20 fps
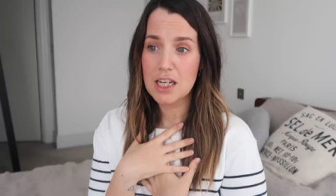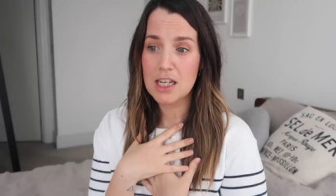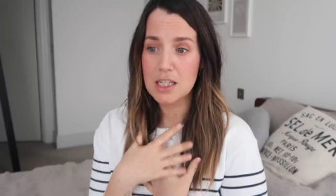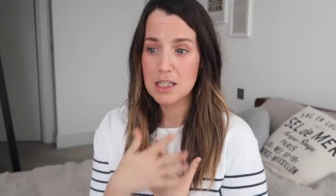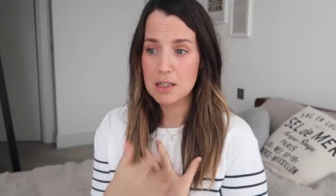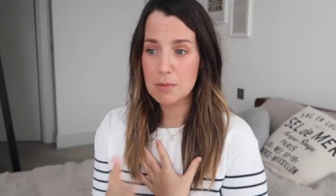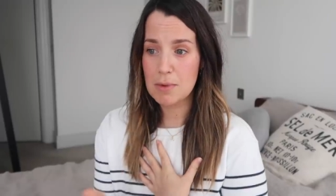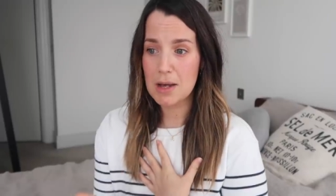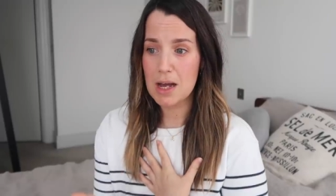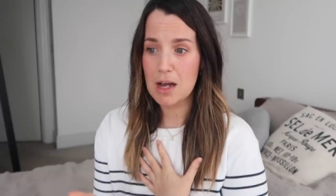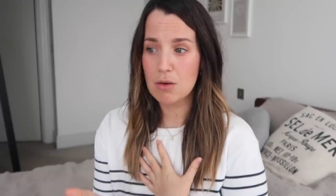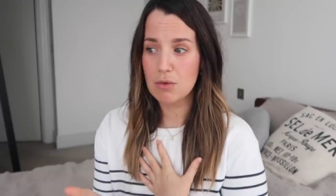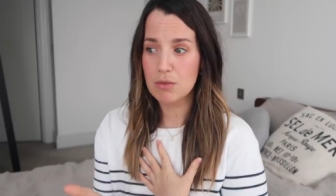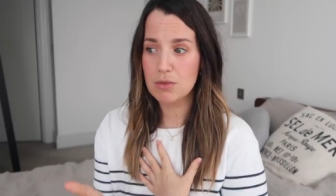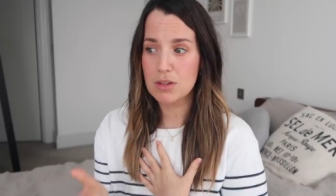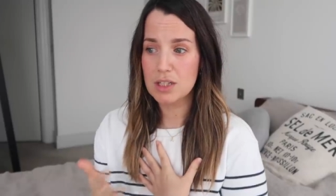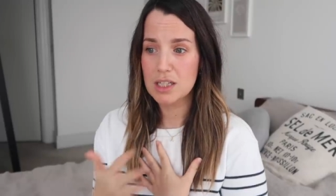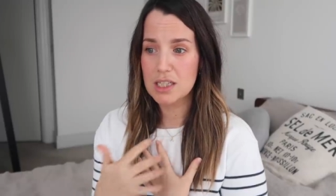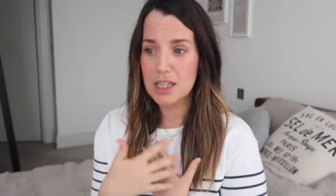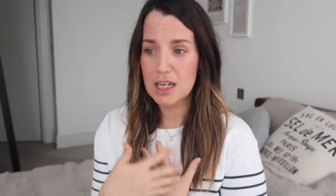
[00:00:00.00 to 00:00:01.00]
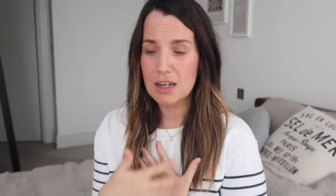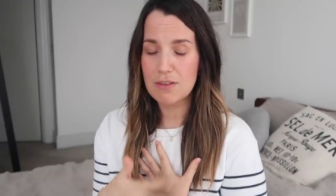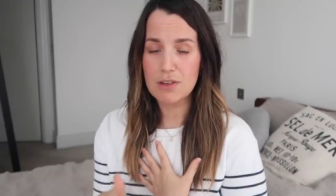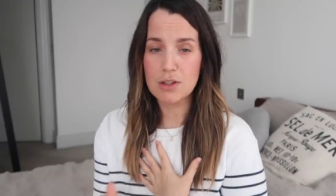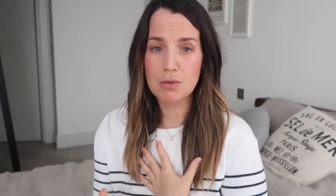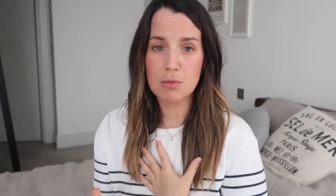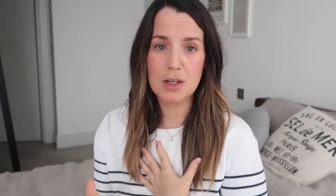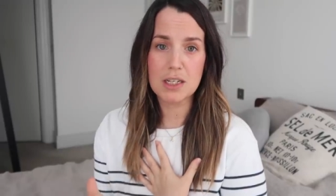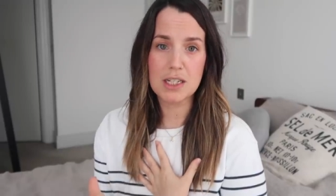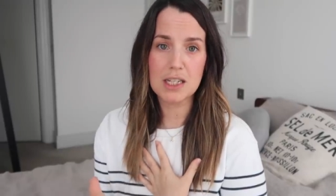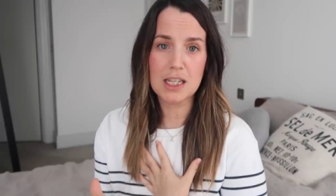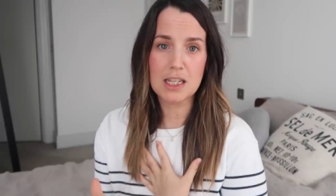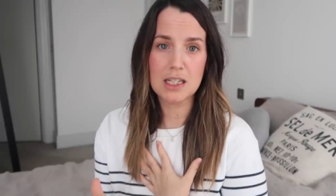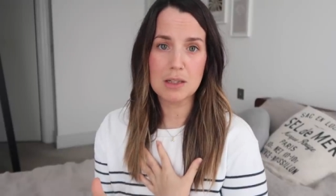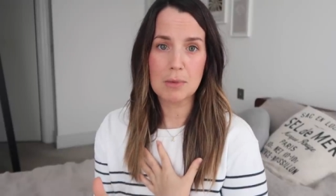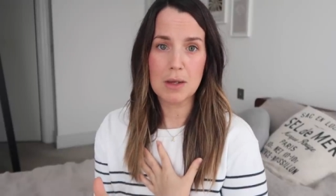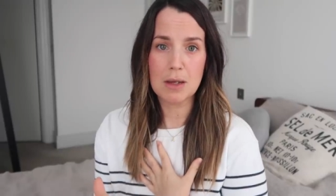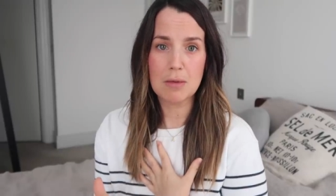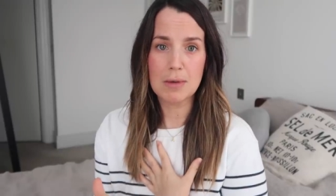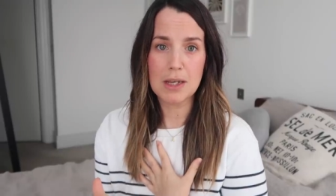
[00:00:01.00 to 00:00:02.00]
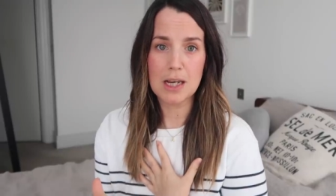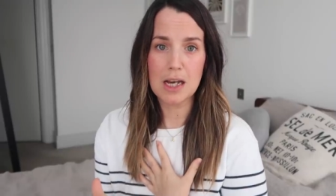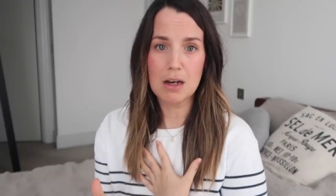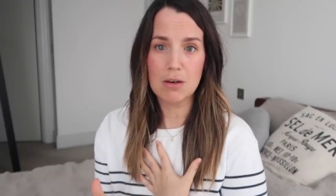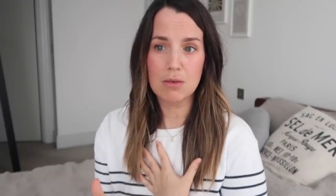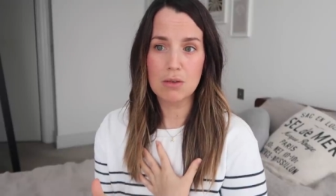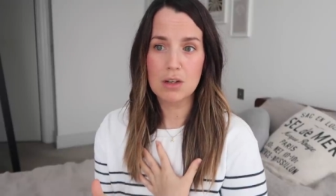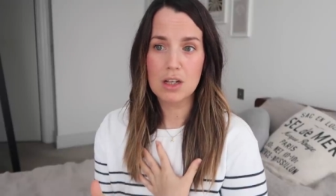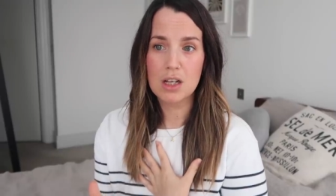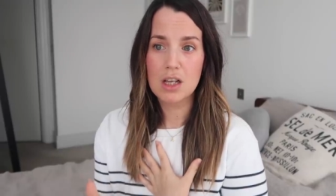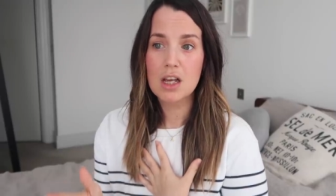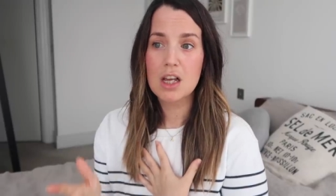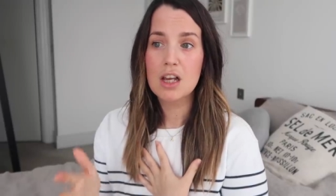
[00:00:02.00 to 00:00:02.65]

It's about the safest way to get this baby out.